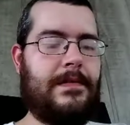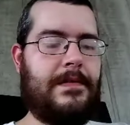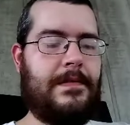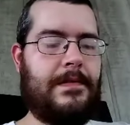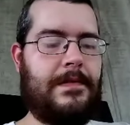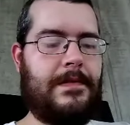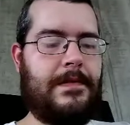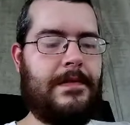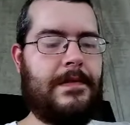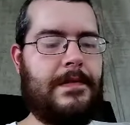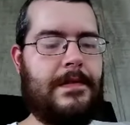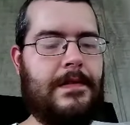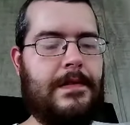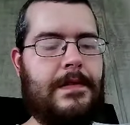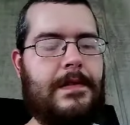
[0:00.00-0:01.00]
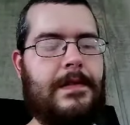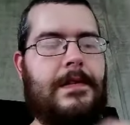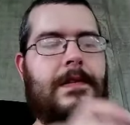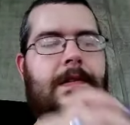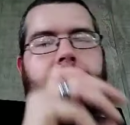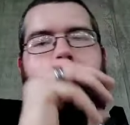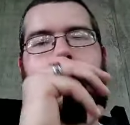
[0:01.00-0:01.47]

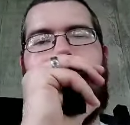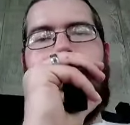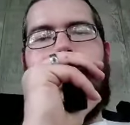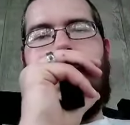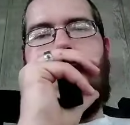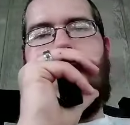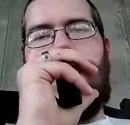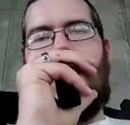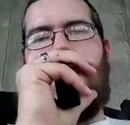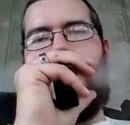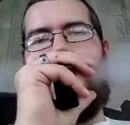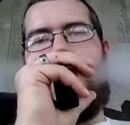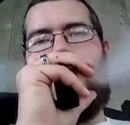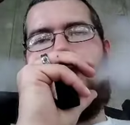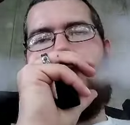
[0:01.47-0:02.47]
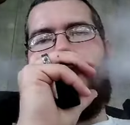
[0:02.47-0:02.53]
(no one is talking)